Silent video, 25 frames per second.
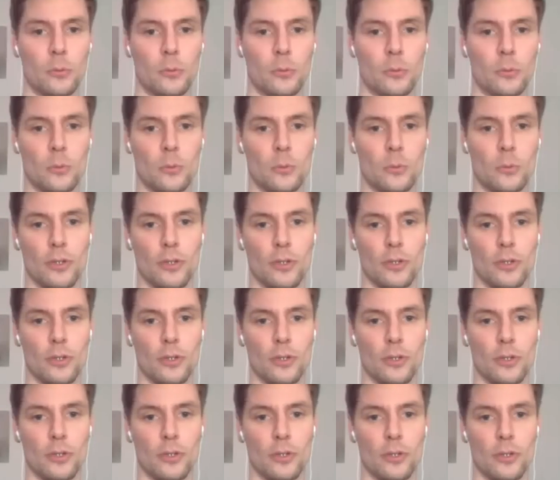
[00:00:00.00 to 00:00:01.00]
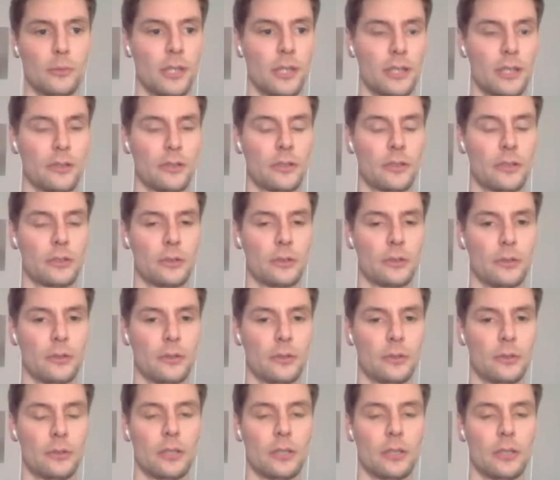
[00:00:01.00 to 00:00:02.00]
want to be
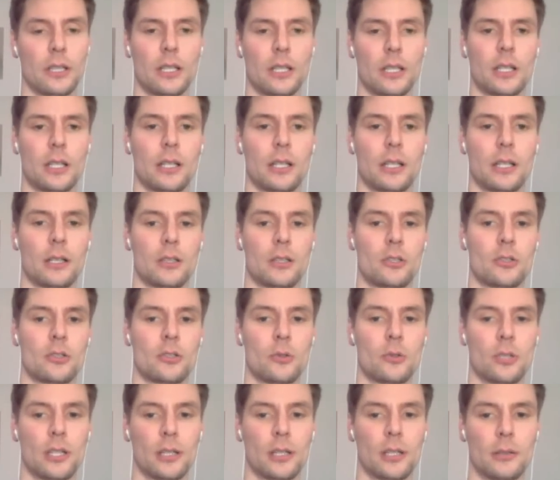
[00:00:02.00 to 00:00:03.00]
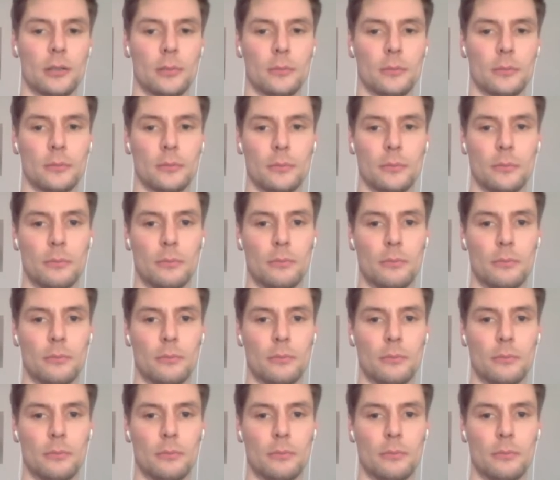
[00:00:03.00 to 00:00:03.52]
fixed to shooting